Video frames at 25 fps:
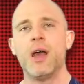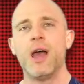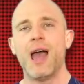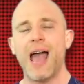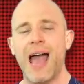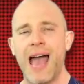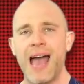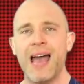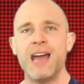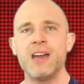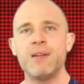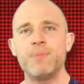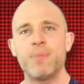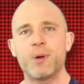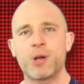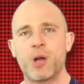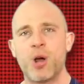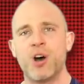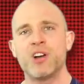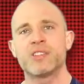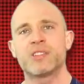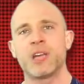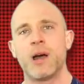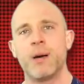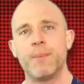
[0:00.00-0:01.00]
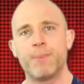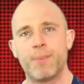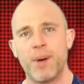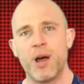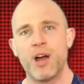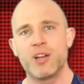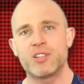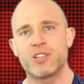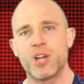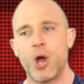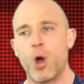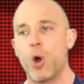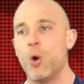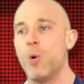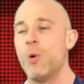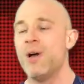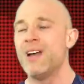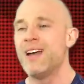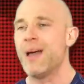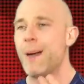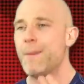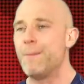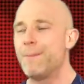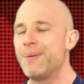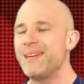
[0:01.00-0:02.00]
And because Humberto
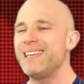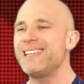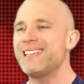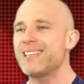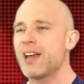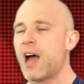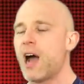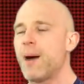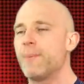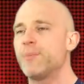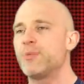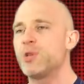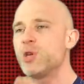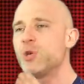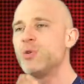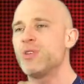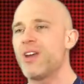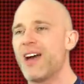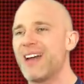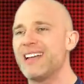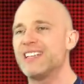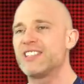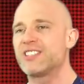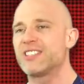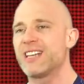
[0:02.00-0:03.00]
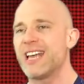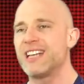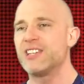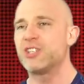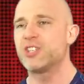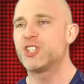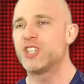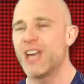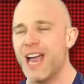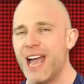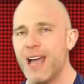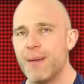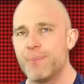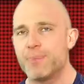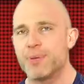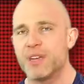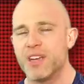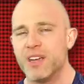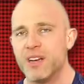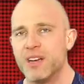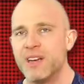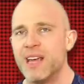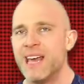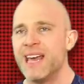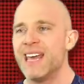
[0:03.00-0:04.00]
beat up the United States
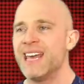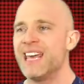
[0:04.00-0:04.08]
champion,